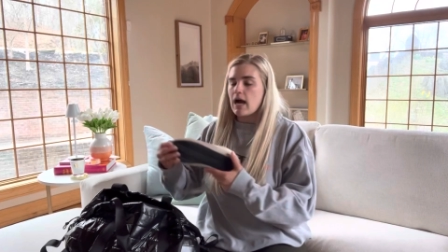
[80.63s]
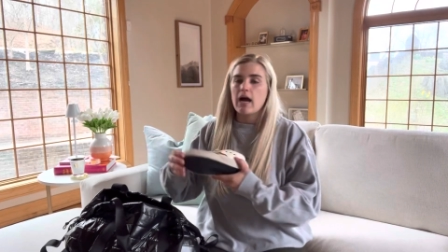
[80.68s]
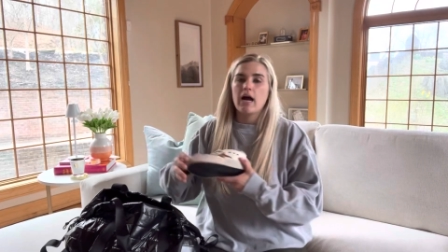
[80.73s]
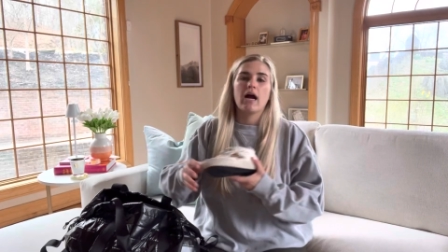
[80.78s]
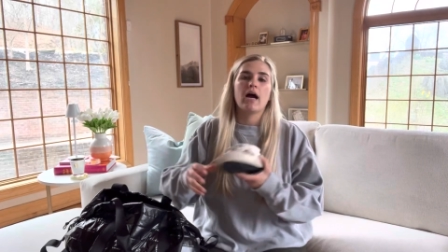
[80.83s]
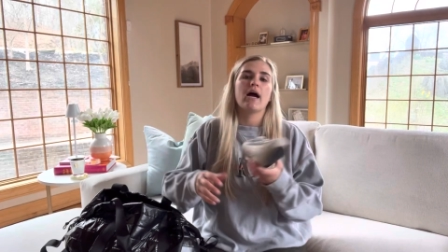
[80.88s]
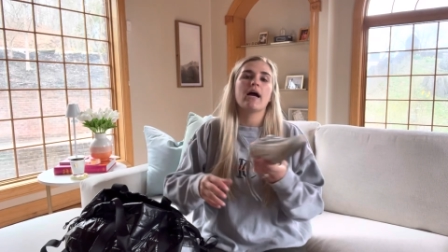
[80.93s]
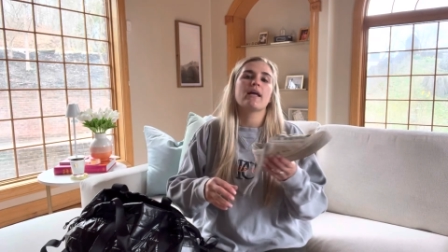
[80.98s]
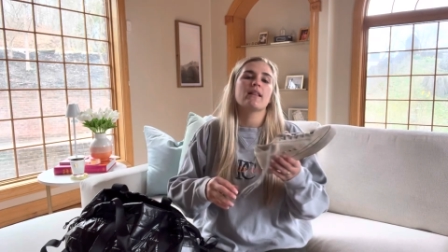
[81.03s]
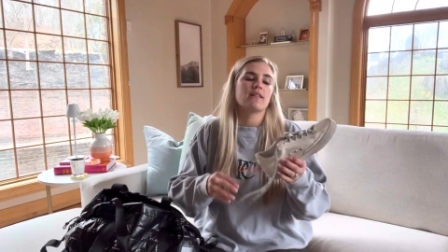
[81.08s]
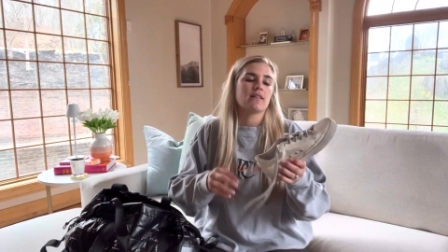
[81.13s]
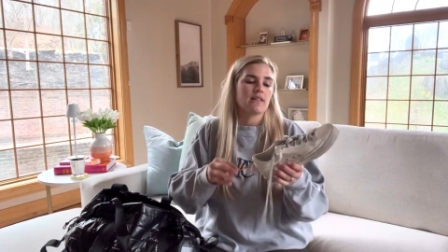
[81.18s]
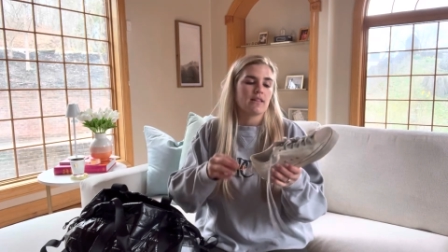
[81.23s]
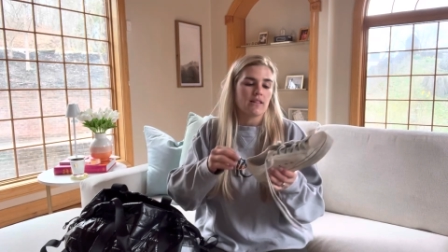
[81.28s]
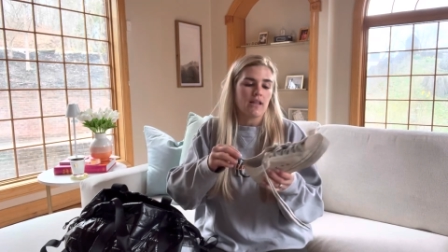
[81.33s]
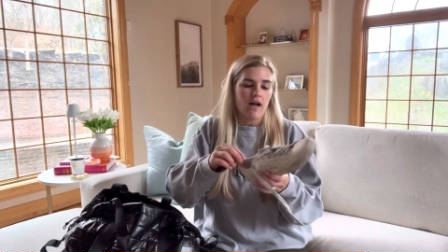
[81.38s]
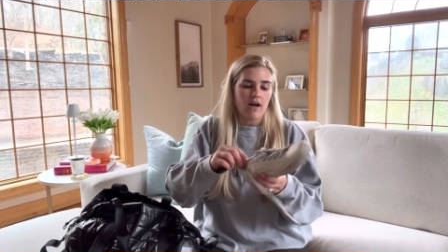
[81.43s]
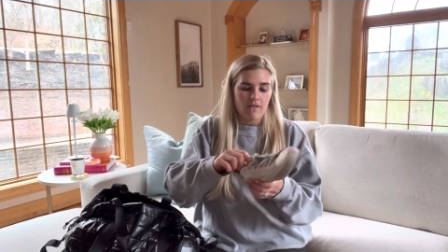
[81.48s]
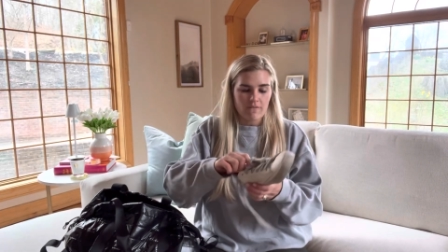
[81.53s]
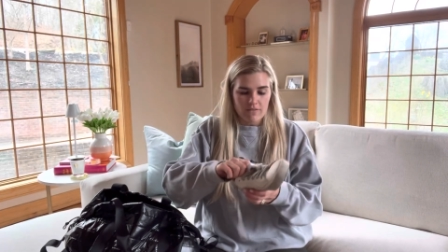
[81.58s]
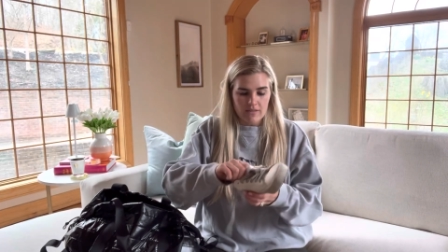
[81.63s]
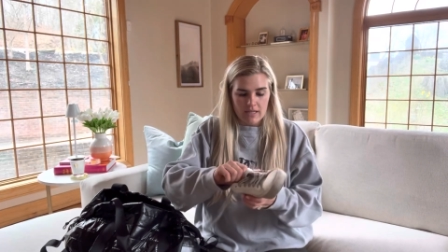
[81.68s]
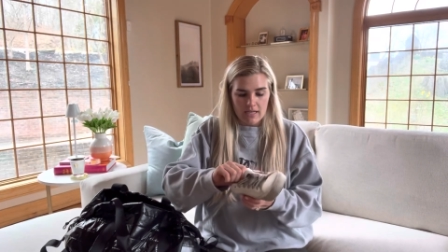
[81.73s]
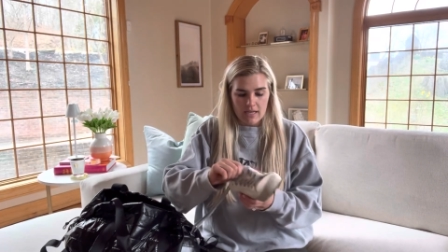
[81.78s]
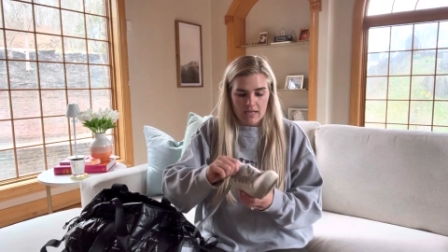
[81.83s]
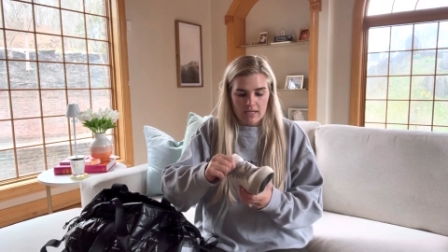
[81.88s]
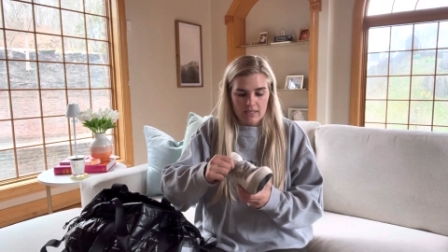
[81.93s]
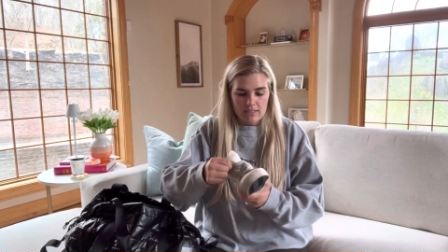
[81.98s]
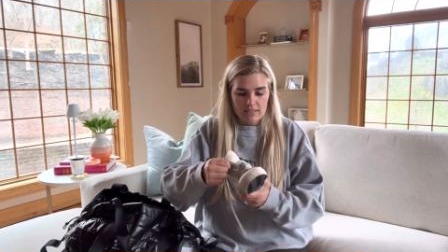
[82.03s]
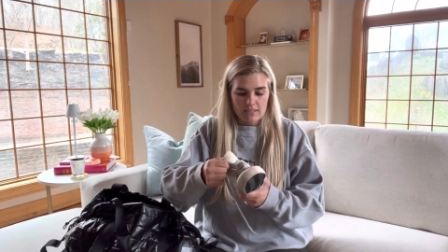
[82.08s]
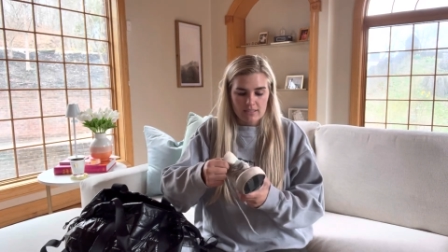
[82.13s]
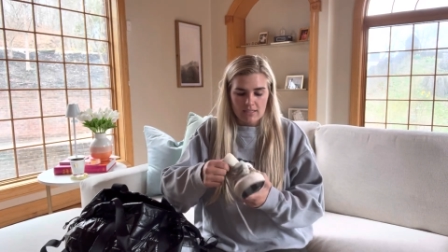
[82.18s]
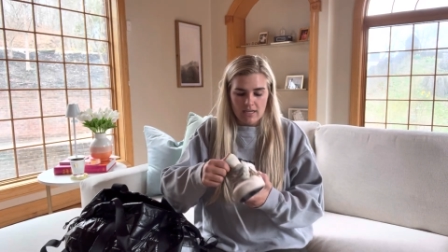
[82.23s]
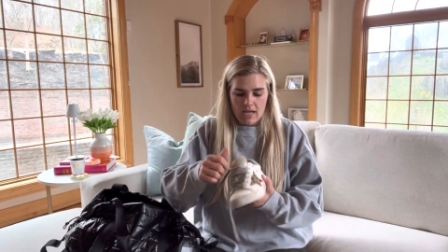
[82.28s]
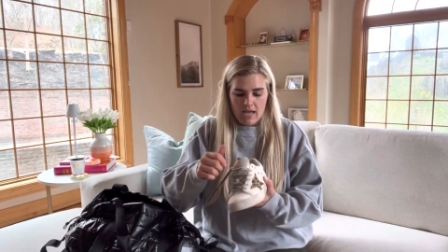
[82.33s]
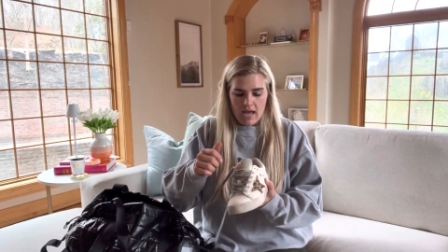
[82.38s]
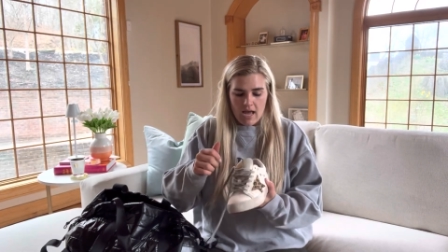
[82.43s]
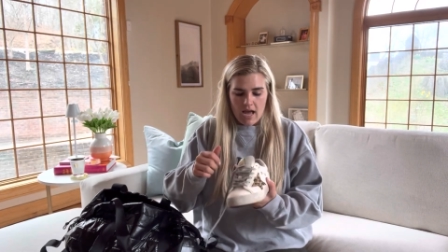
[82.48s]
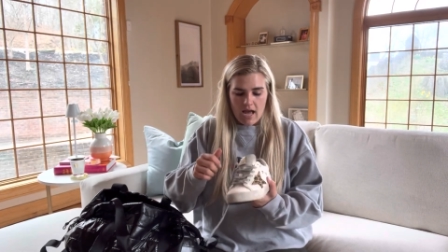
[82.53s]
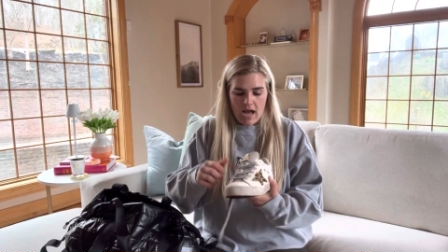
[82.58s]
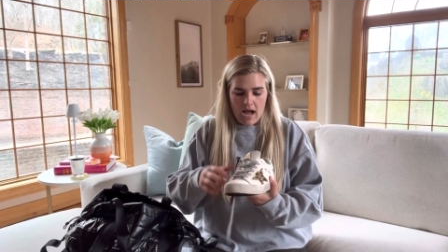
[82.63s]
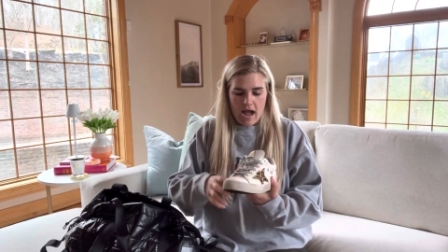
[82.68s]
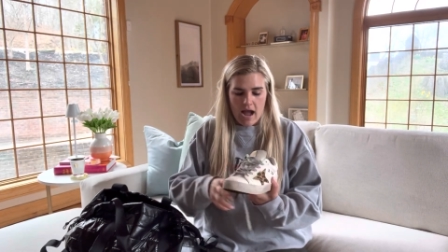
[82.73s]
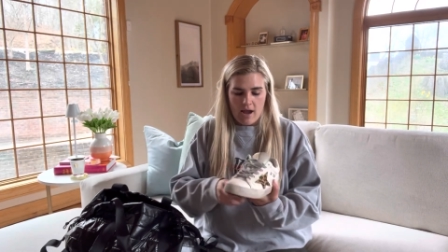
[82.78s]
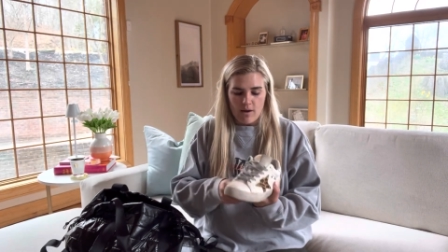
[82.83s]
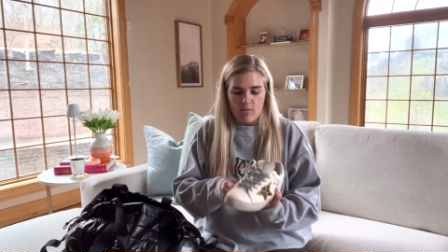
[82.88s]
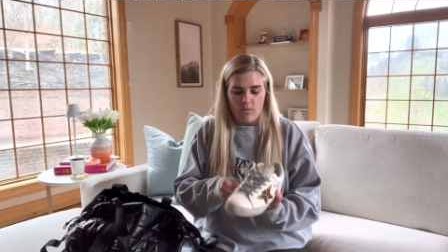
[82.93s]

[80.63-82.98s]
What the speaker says: I love these. I